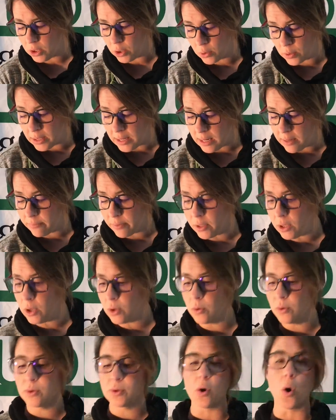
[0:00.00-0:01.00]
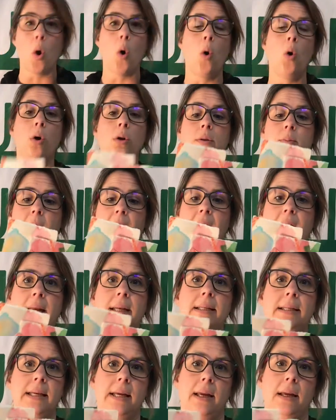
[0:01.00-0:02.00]
You can even use old
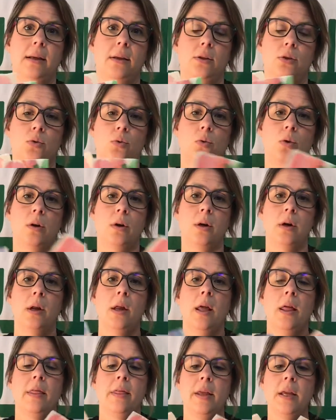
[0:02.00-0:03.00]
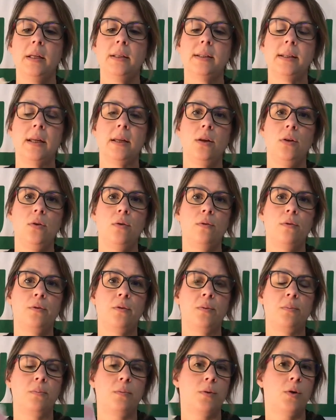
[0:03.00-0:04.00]
paintings or things that you've
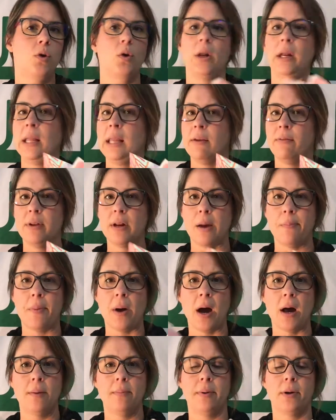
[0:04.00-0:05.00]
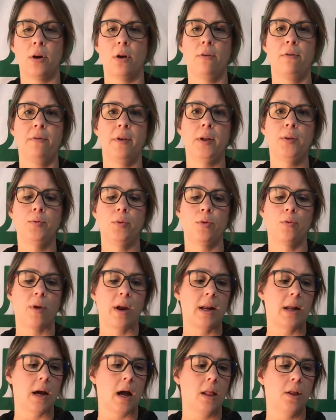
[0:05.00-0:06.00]
given up on but are filled with
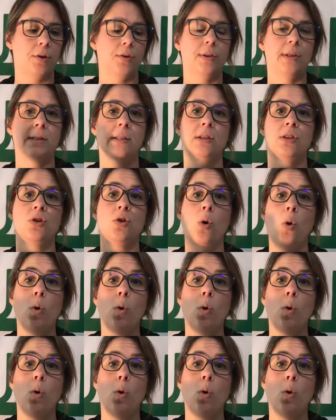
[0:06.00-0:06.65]
great color. This is an